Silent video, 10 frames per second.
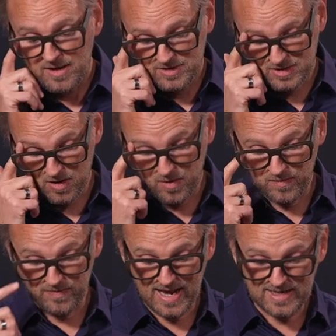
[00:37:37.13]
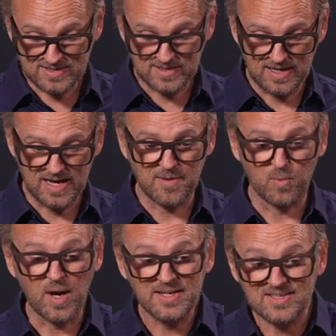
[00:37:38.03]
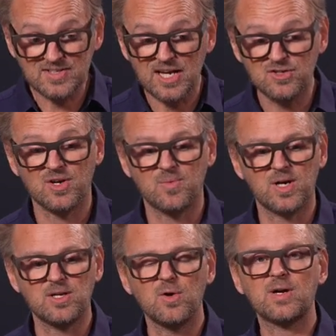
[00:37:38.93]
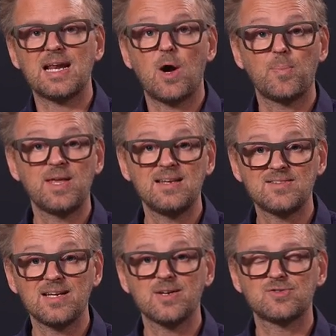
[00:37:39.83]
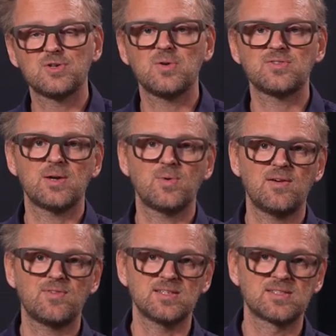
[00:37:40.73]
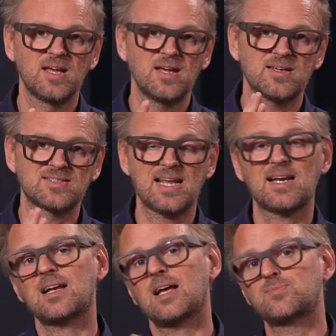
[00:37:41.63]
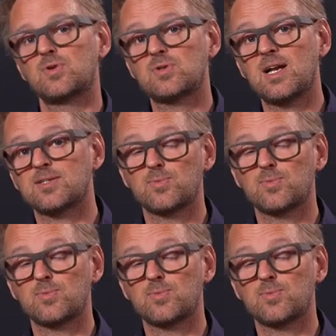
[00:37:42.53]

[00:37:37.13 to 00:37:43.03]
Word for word: So that's uh, one distinction when you look at our PTZ controllers that we have this standard class, pro class.